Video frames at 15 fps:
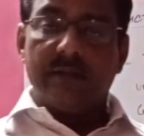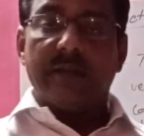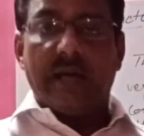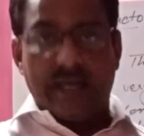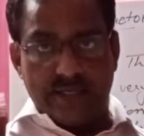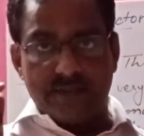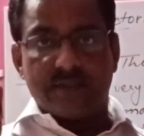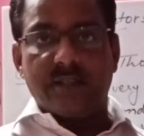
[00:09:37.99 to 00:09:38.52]

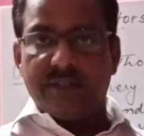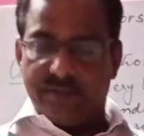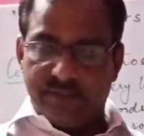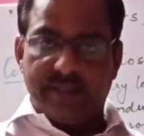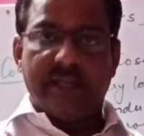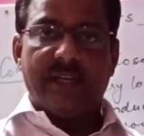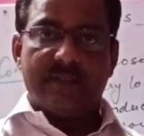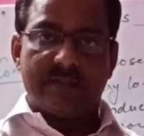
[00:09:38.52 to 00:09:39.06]
Answer is
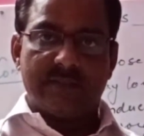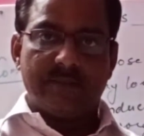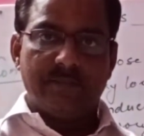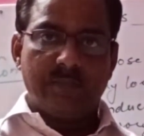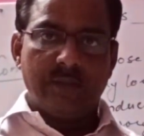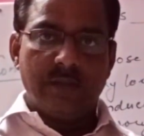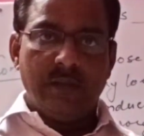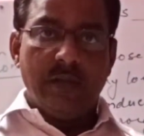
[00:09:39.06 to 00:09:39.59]
yes.
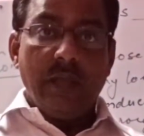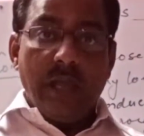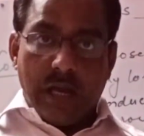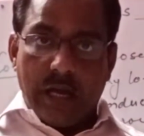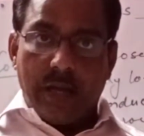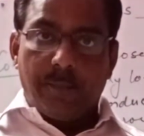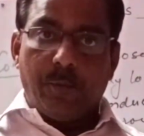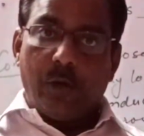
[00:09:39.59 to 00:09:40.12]

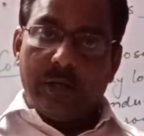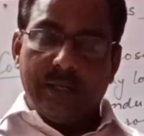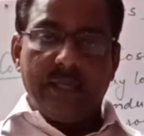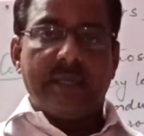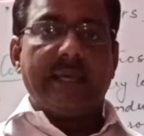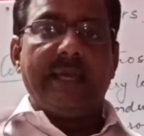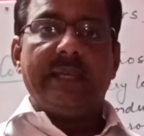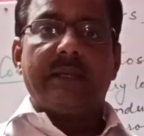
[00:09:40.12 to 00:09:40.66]
Our body
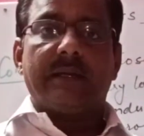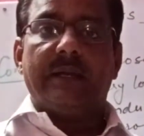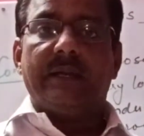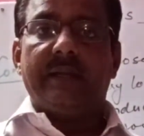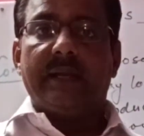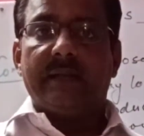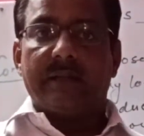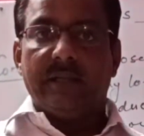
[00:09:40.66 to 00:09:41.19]
can
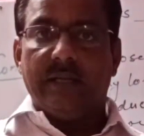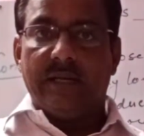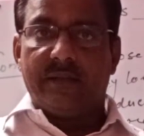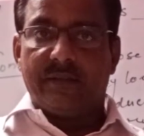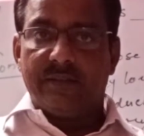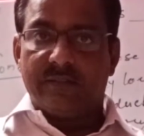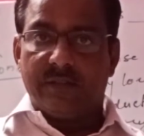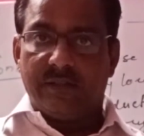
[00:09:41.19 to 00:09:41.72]
conduct
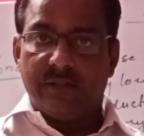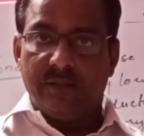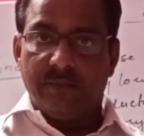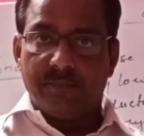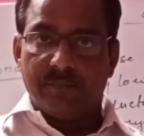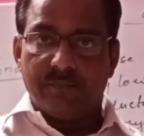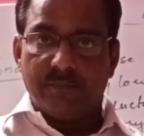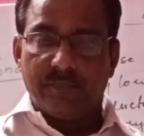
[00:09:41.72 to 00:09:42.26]
electricity,
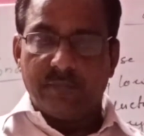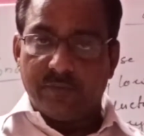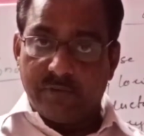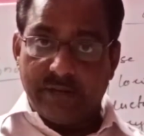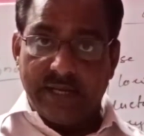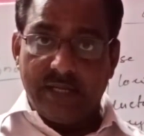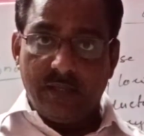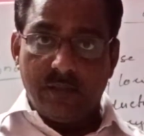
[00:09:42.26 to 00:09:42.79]

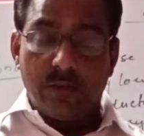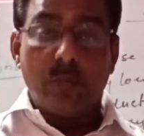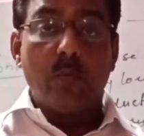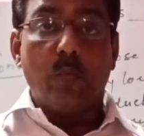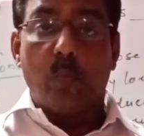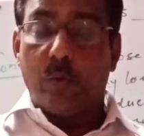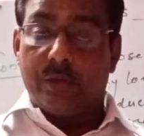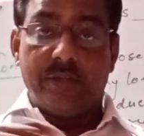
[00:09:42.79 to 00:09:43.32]
right?
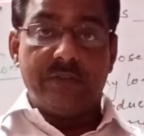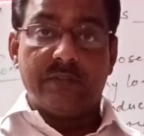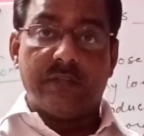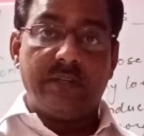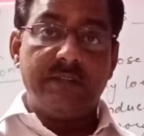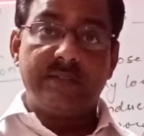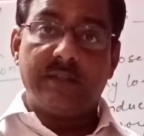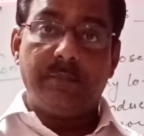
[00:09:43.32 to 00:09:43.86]
What is the
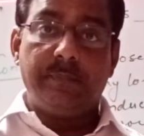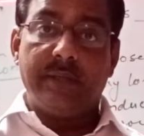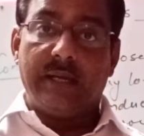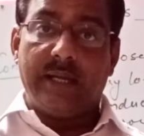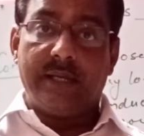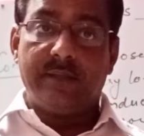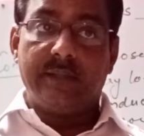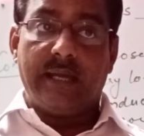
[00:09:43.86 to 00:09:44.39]
reason
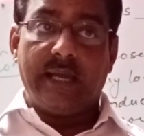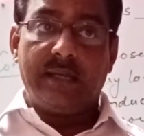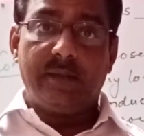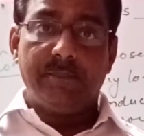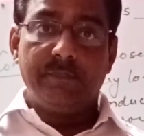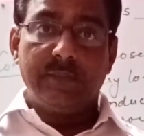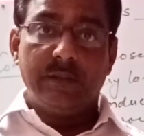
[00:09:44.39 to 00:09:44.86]
behind that?